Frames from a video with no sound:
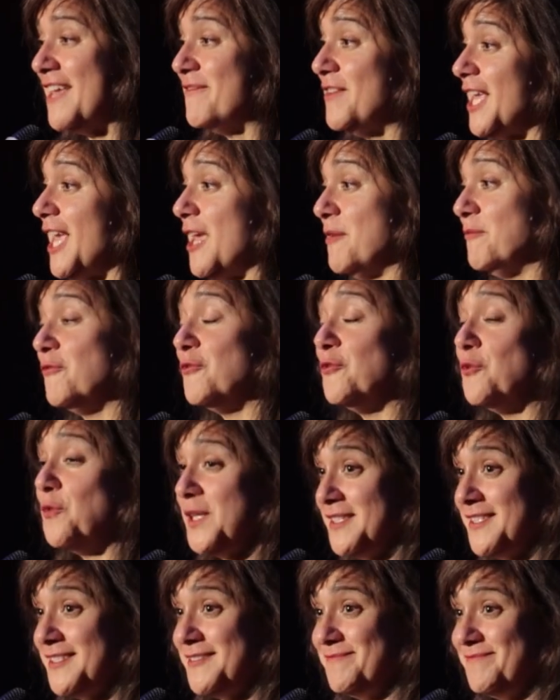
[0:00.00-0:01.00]
I became
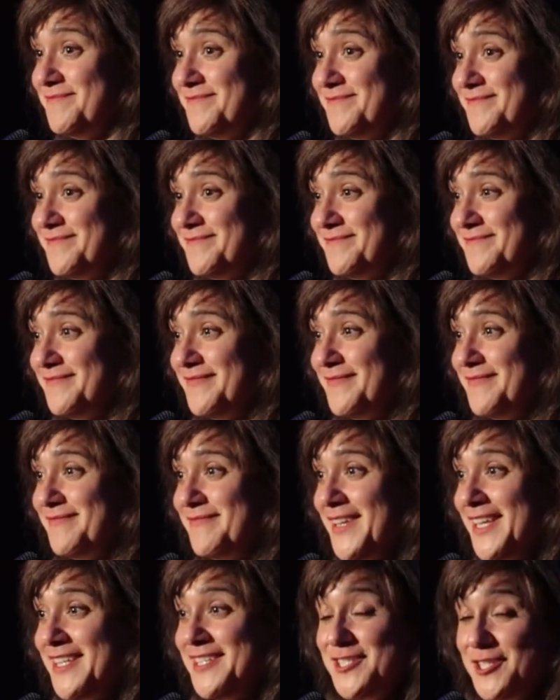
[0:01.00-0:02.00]
fluent
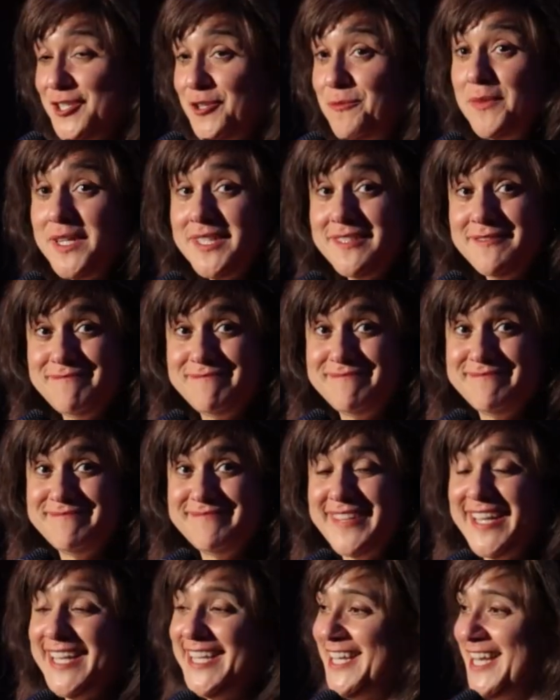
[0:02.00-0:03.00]
in German
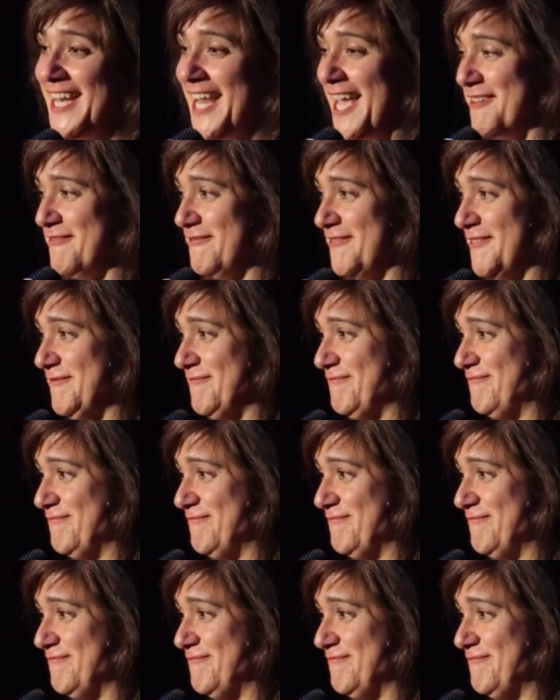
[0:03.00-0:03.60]
and in life.